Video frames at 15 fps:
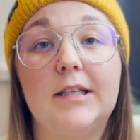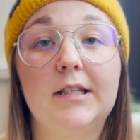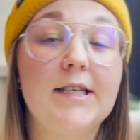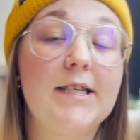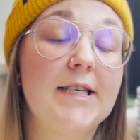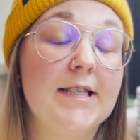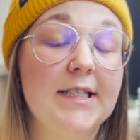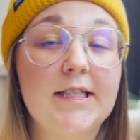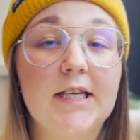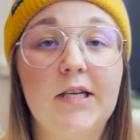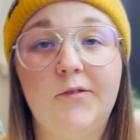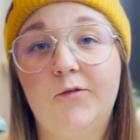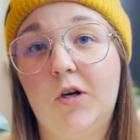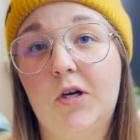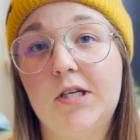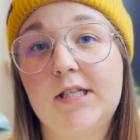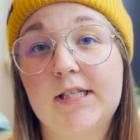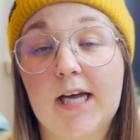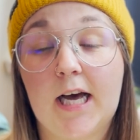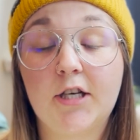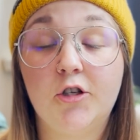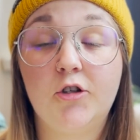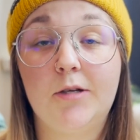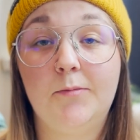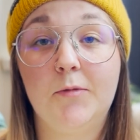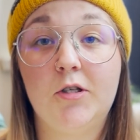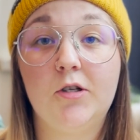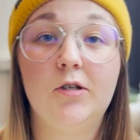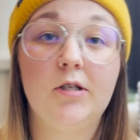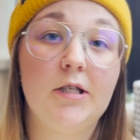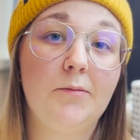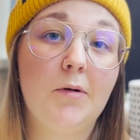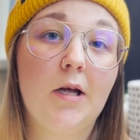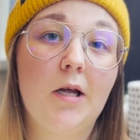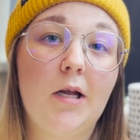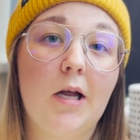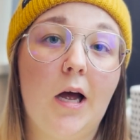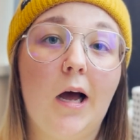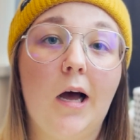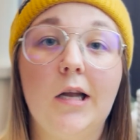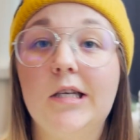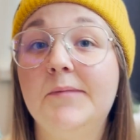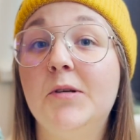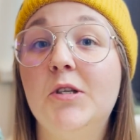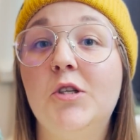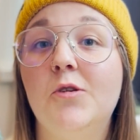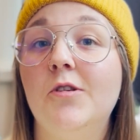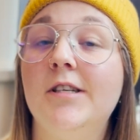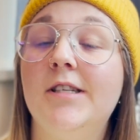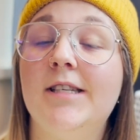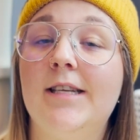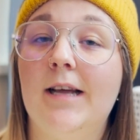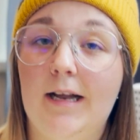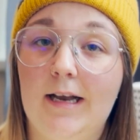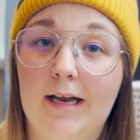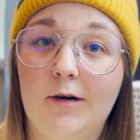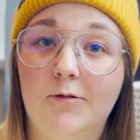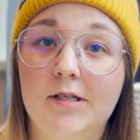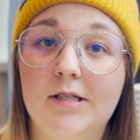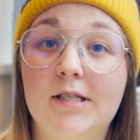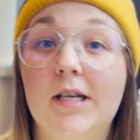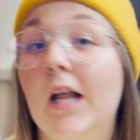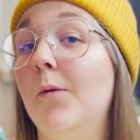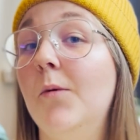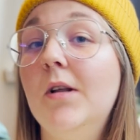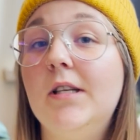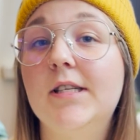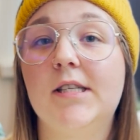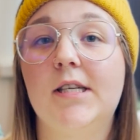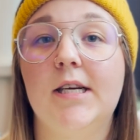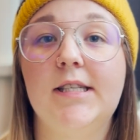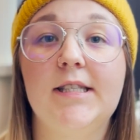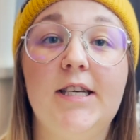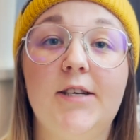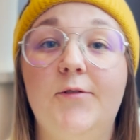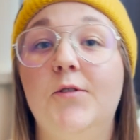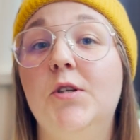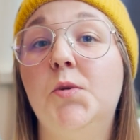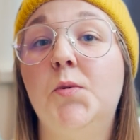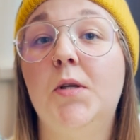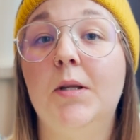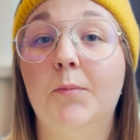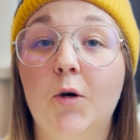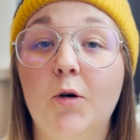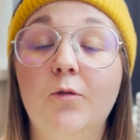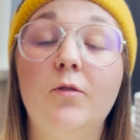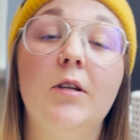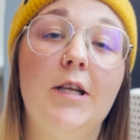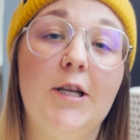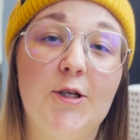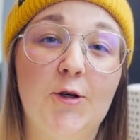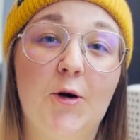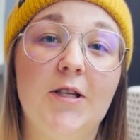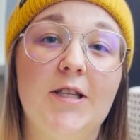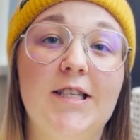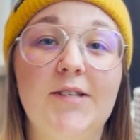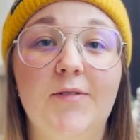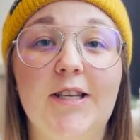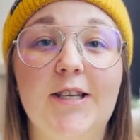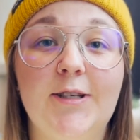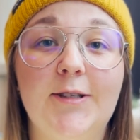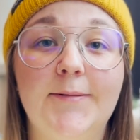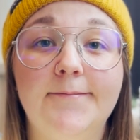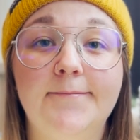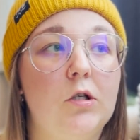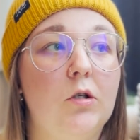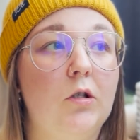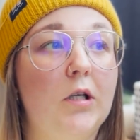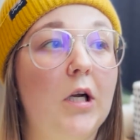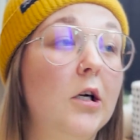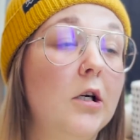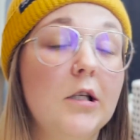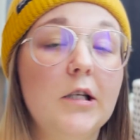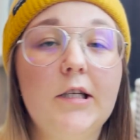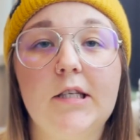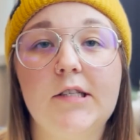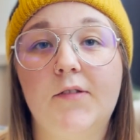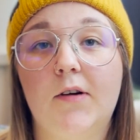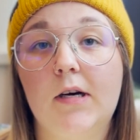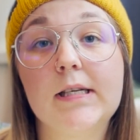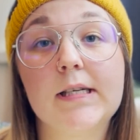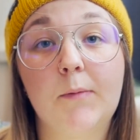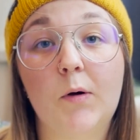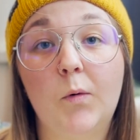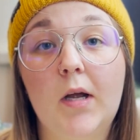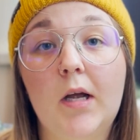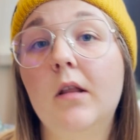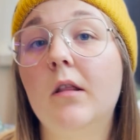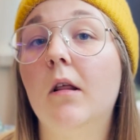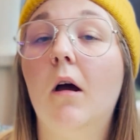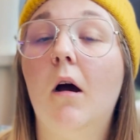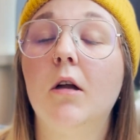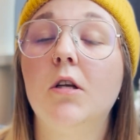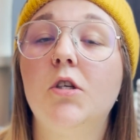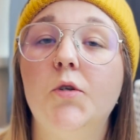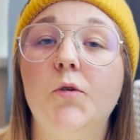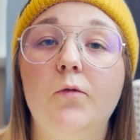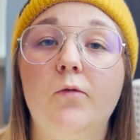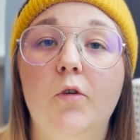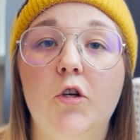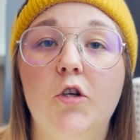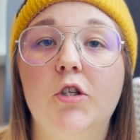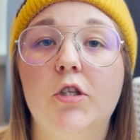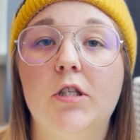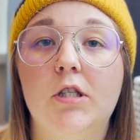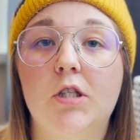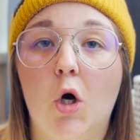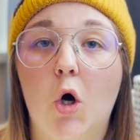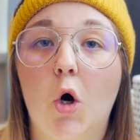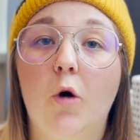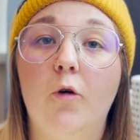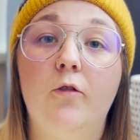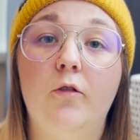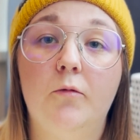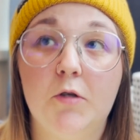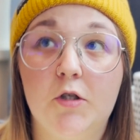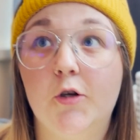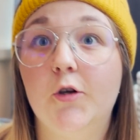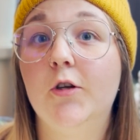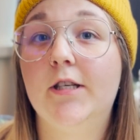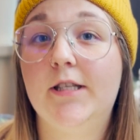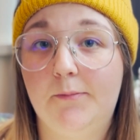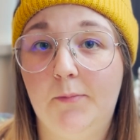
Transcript: This is the same for statutory maternity pay and maternity allowance. I will discuss the difference between the both later on in this video. So currently, as far as I'm aware, there are two versions of maternity